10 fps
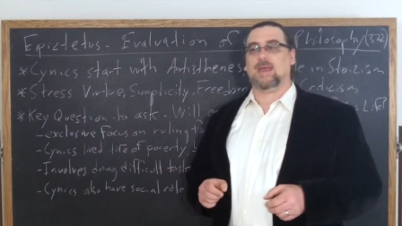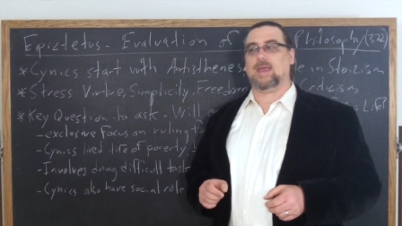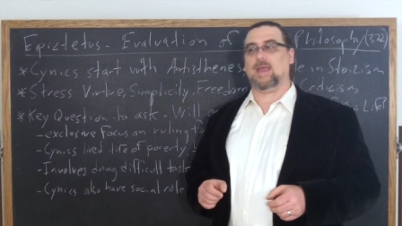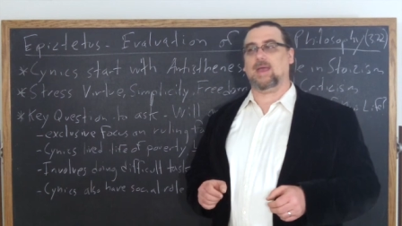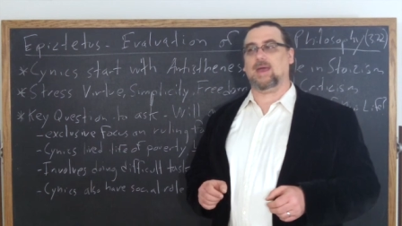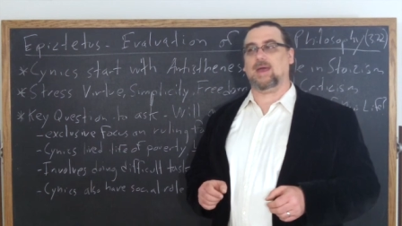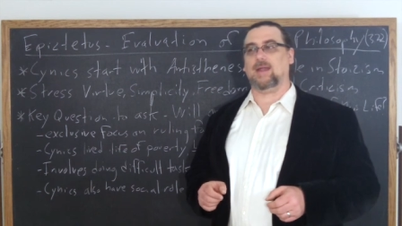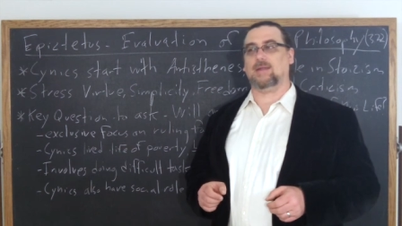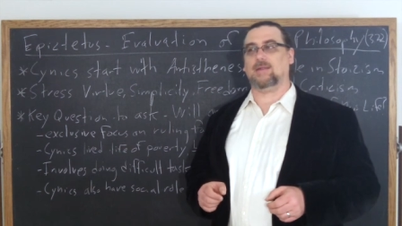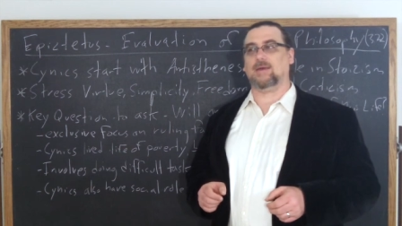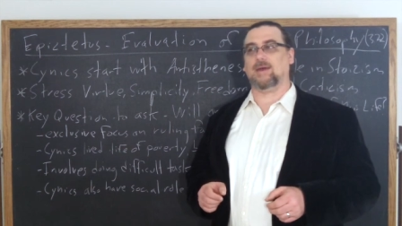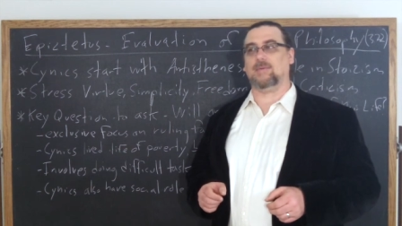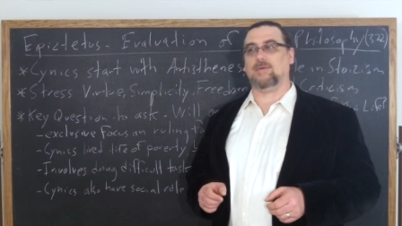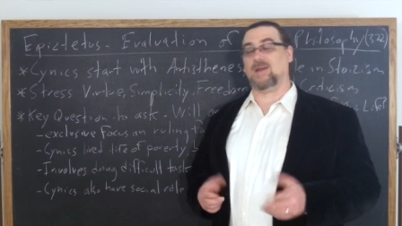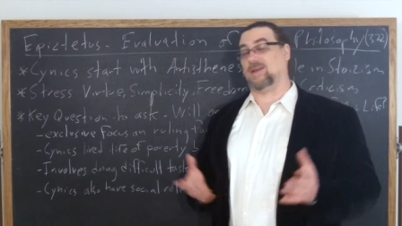and
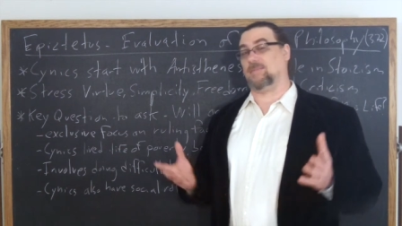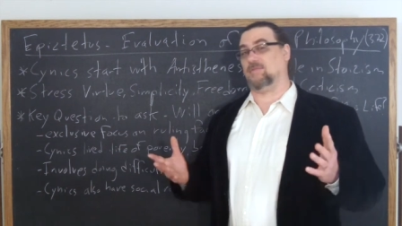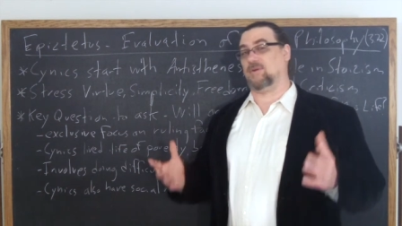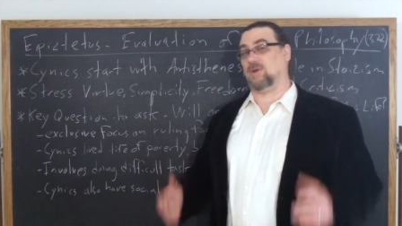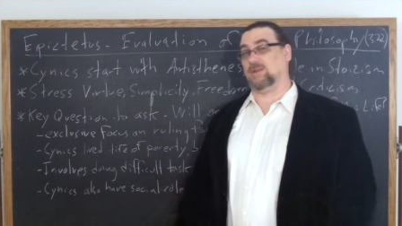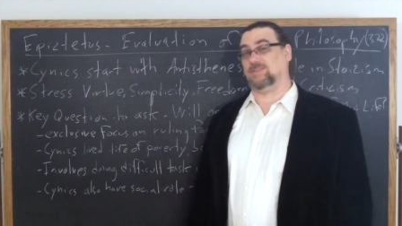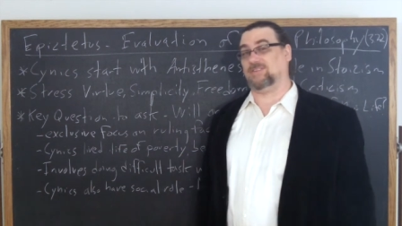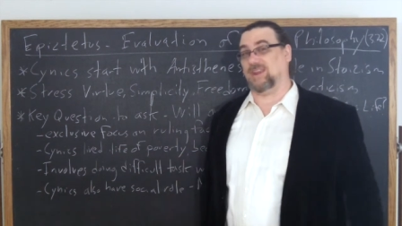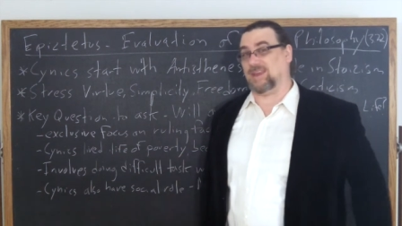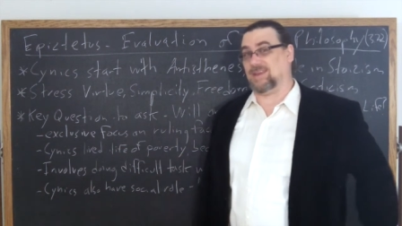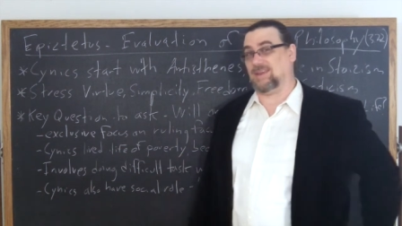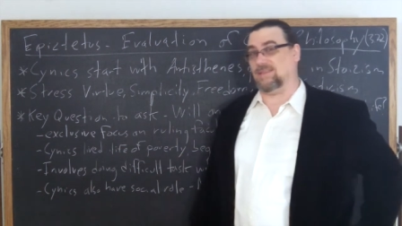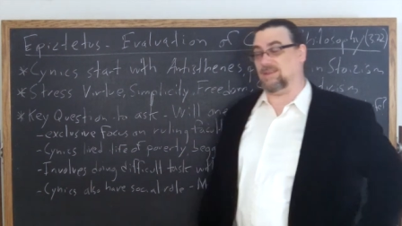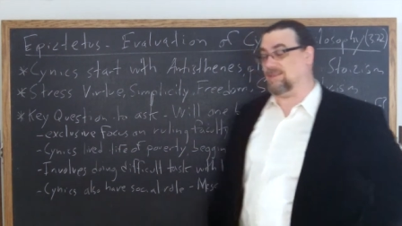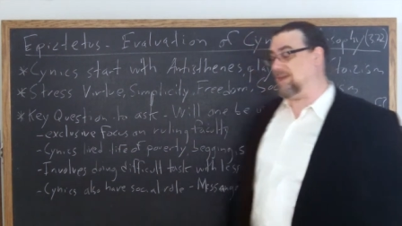um, you're not going to be a very good cynic
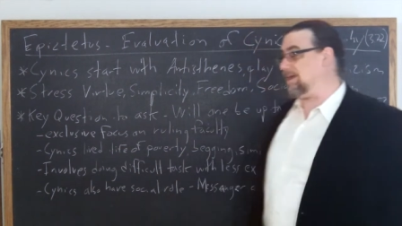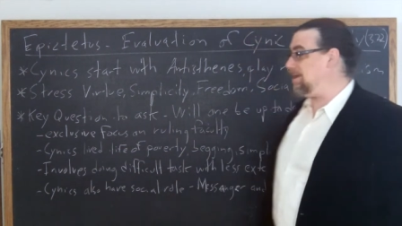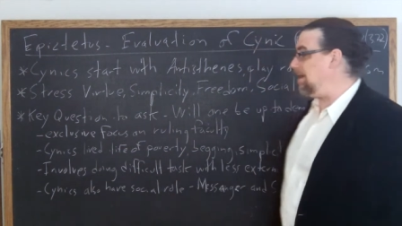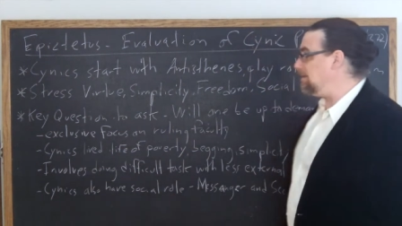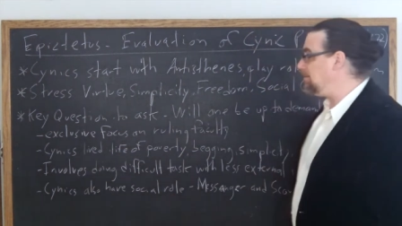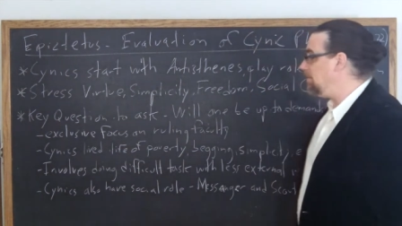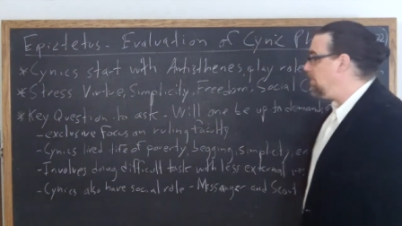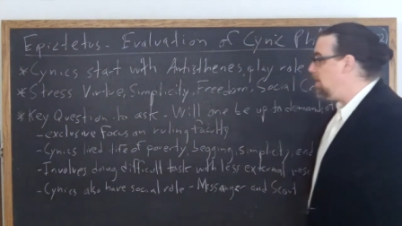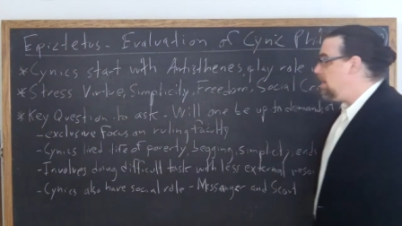in, in that case.